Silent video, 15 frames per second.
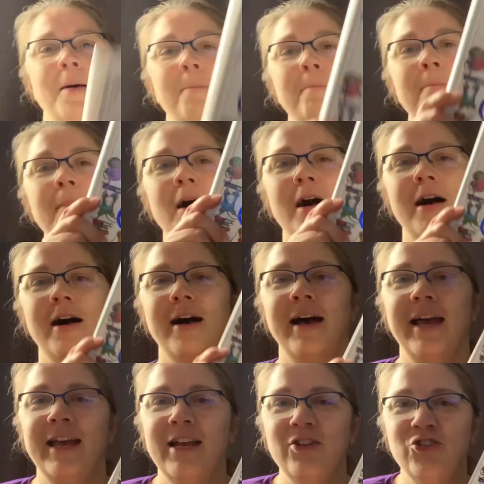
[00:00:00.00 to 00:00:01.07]

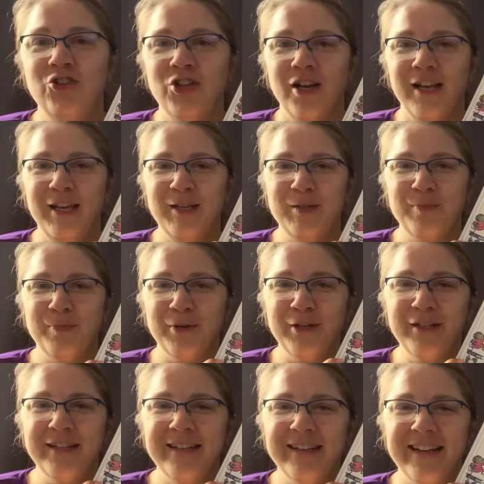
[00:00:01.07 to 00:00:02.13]
my giant
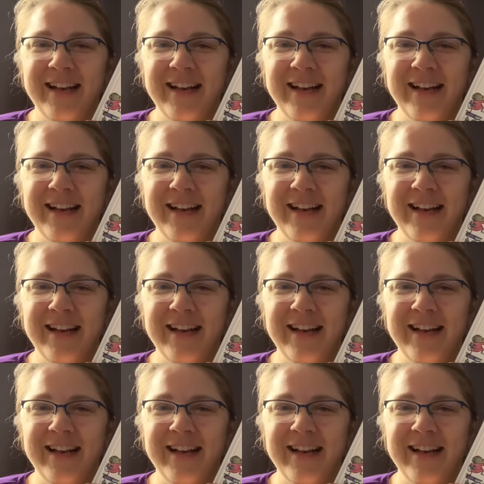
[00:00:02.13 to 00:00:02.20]
book